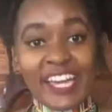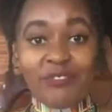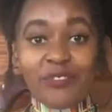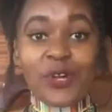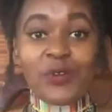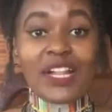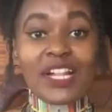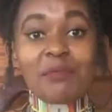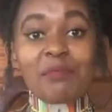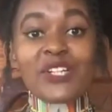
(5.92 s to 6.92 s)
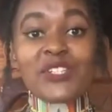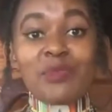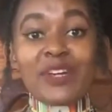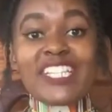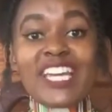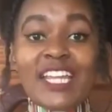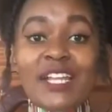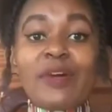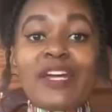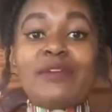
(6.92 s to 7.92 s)
everyone, welcome back to my
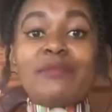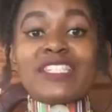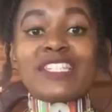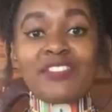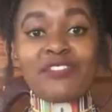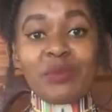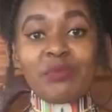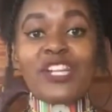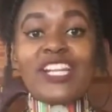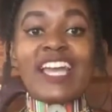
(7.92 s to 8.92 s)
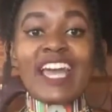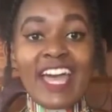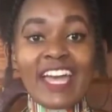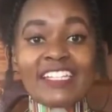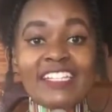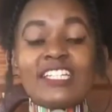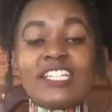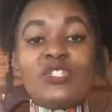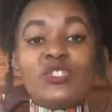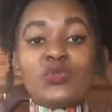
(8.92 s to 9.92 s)
channel. My name is Catherine Muli, and
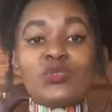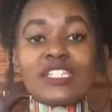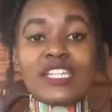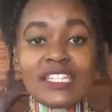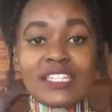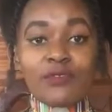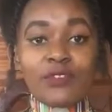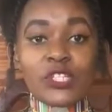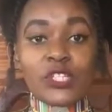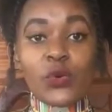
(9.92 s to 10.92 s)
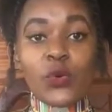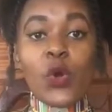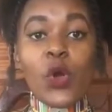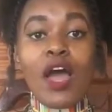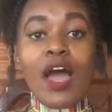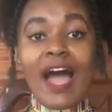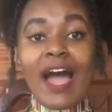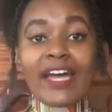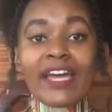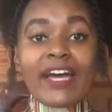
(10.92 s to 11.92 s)
in today's video
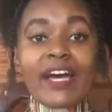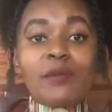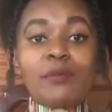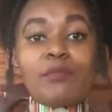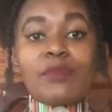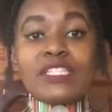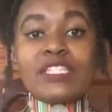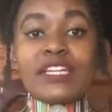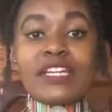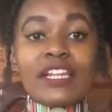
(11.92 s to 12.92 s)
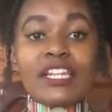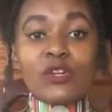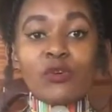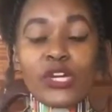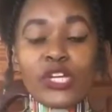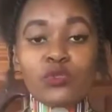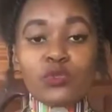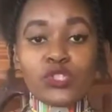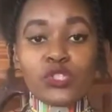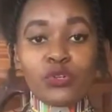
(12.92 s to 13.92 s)
I am basically going
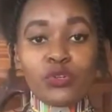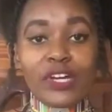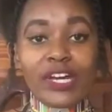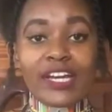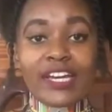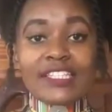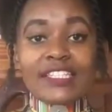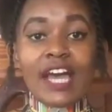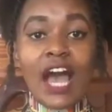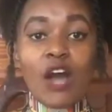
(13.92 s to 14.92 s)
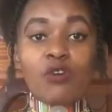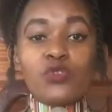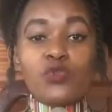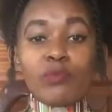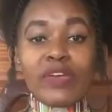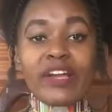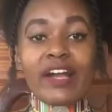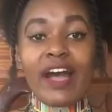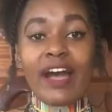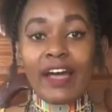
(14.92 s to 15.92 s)
to show you guys how to
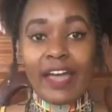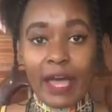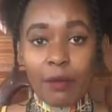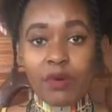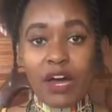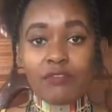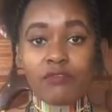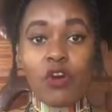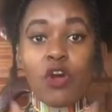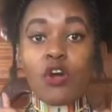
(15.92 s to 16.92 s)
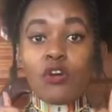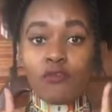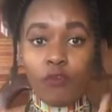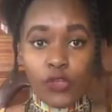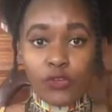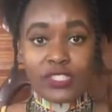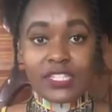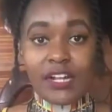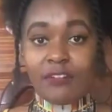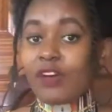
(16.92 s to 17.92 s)
make a hair puff for
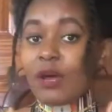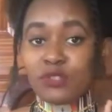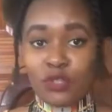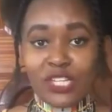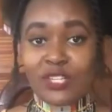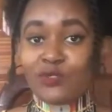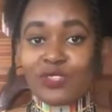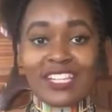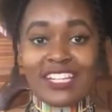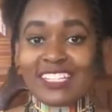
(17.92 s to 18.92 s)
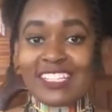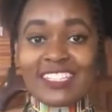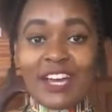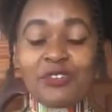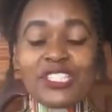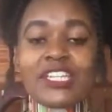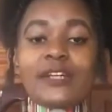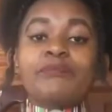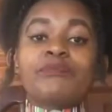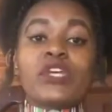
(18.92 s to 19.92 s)
yourself. I'm talking to the ladies out
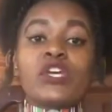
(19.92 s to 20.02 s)
here.